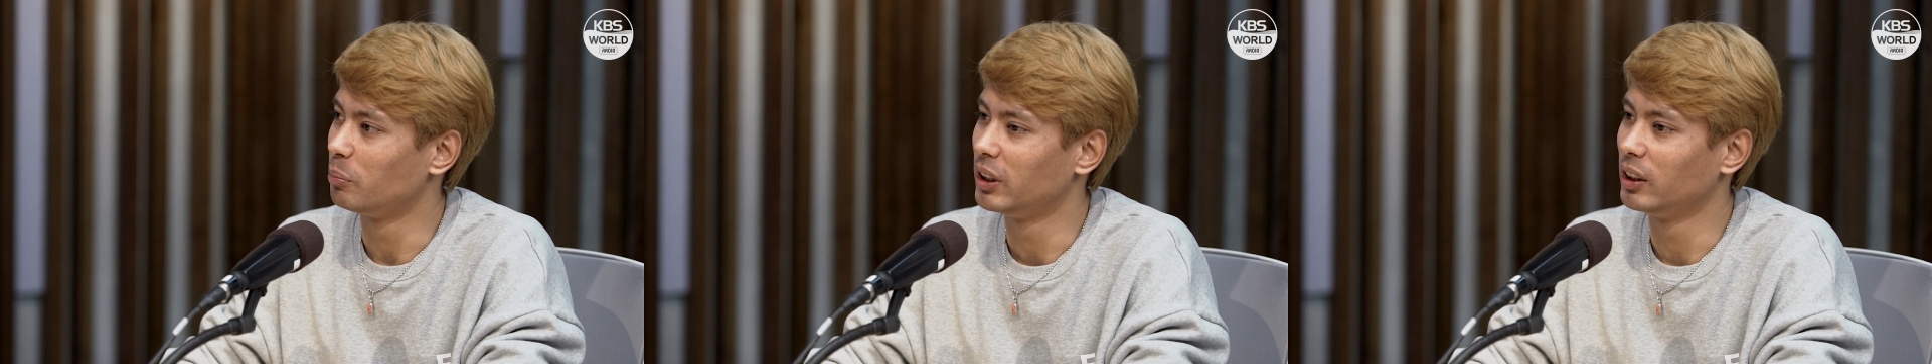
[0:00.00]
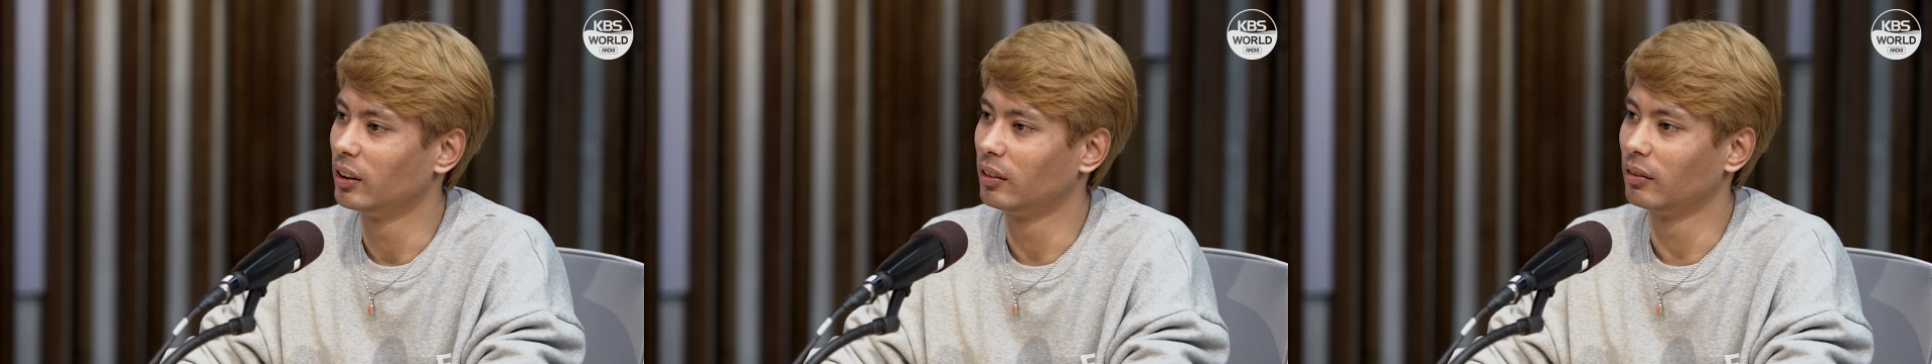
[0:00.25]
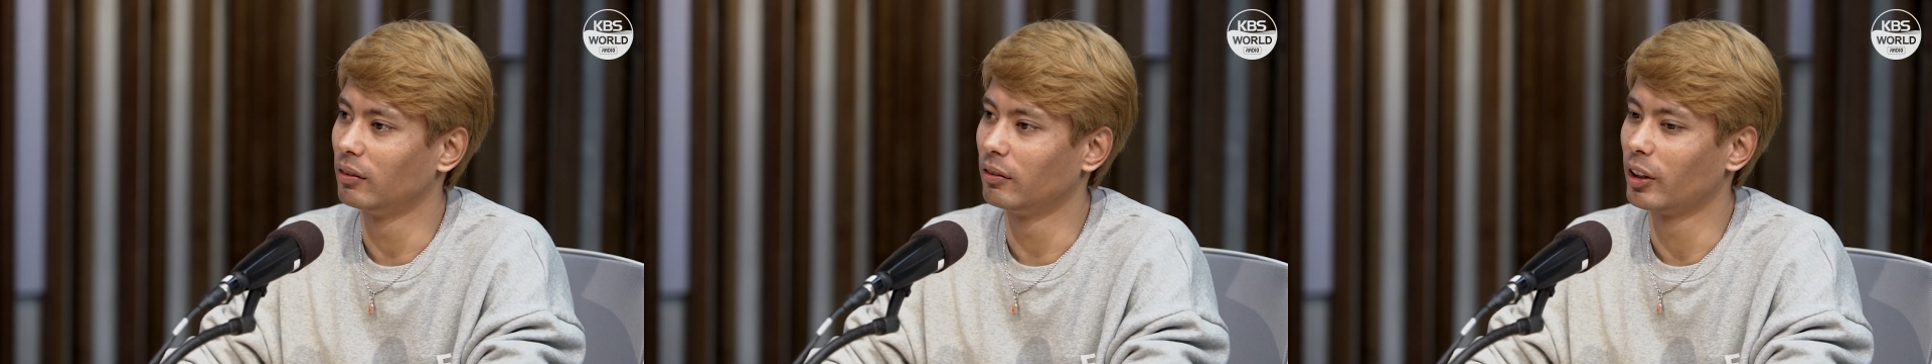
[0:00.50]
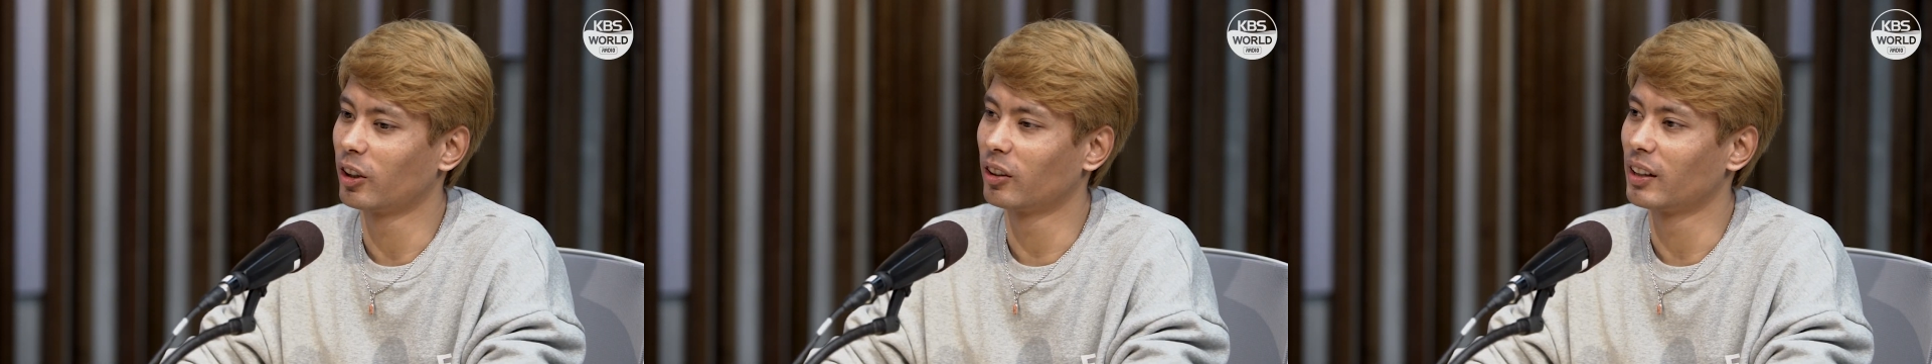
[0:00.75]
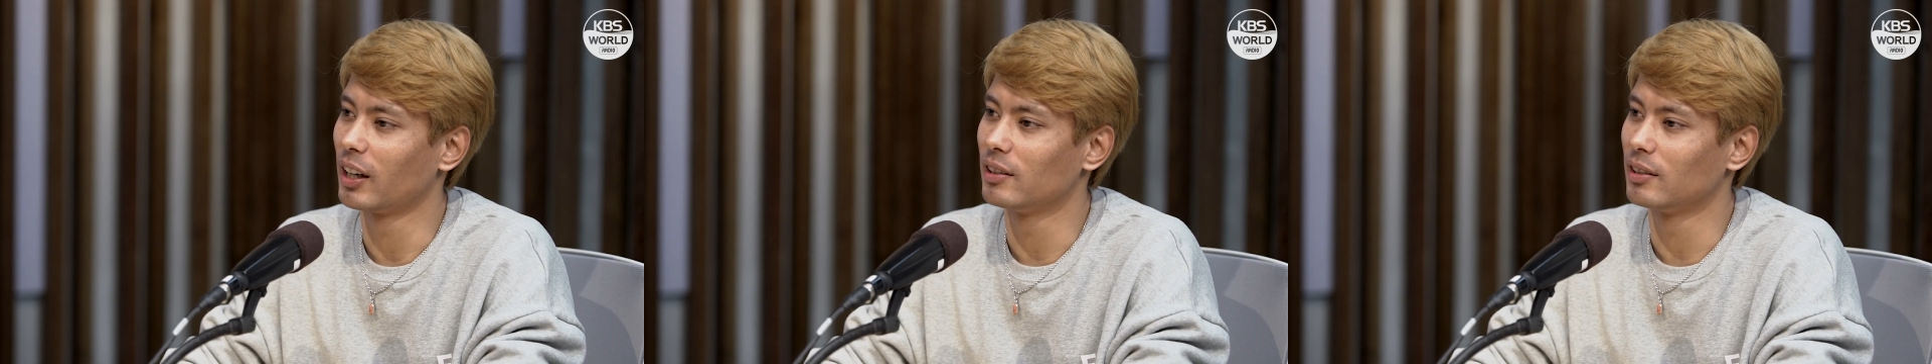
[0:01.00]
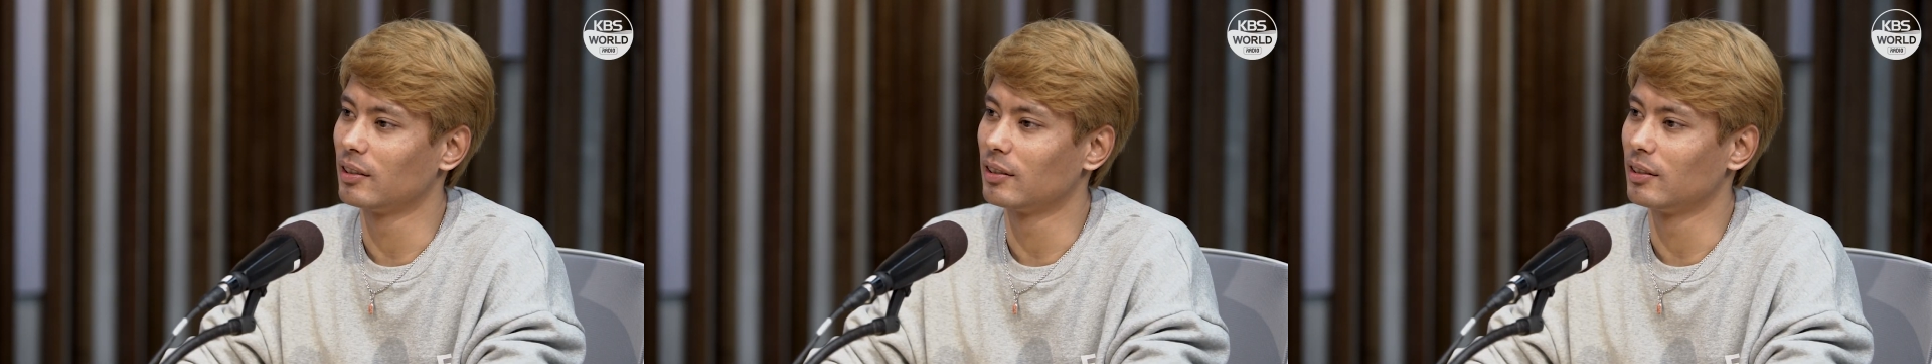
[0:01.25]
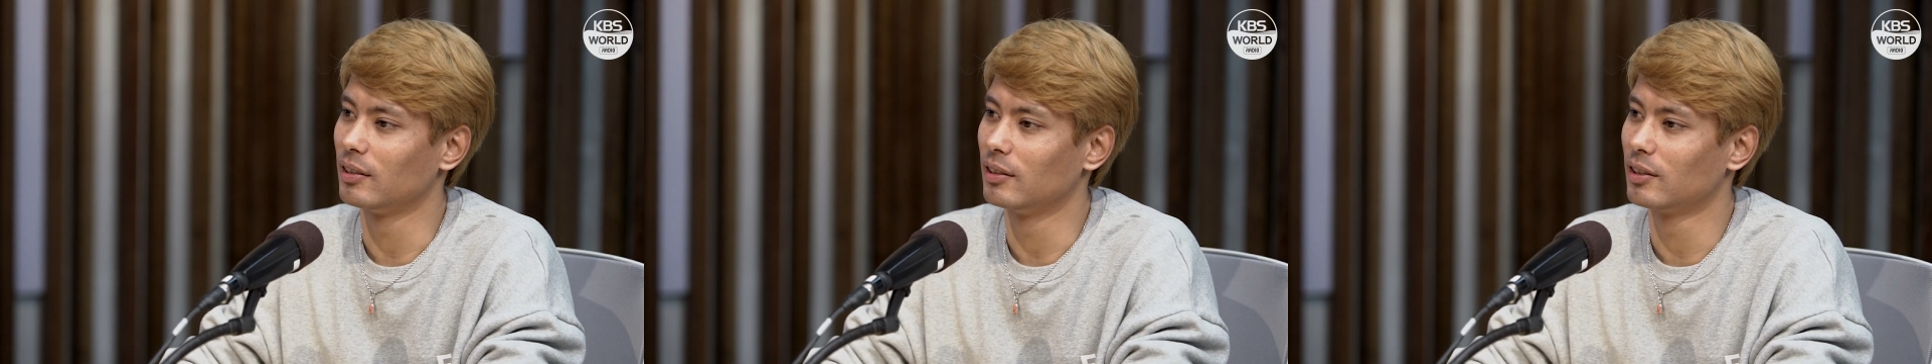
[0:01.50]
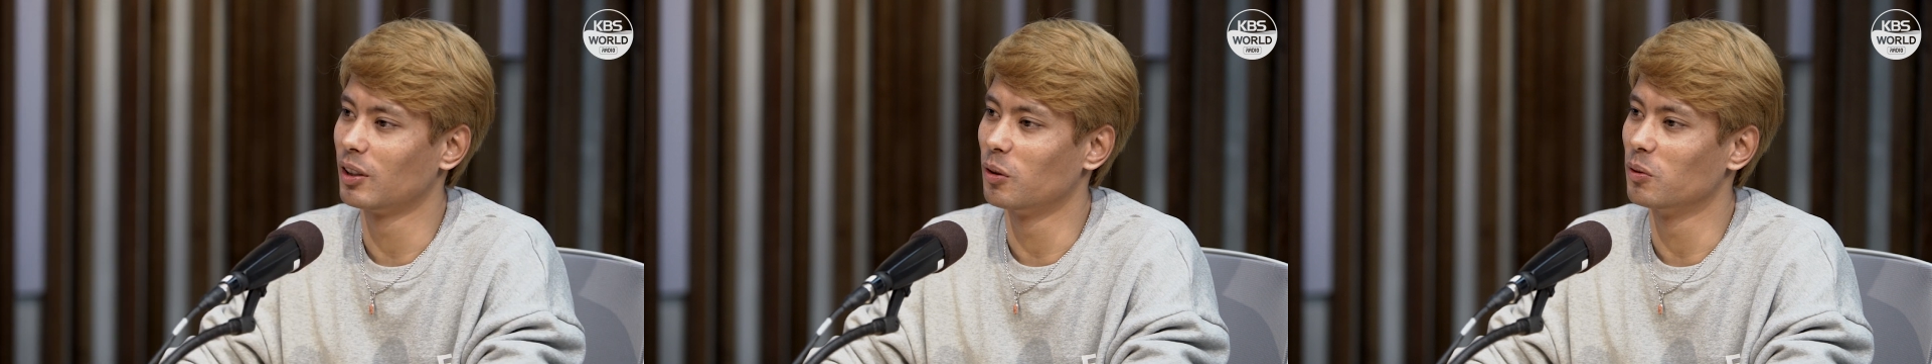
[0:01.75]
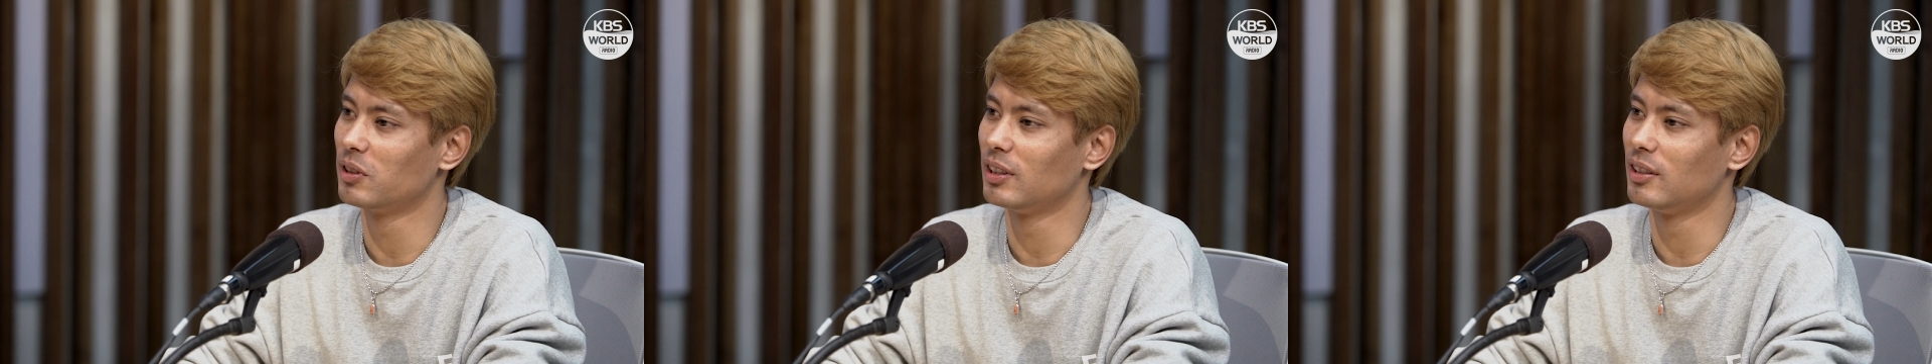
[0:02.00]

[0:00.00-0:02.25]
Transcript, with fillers: being recognized as an Seoul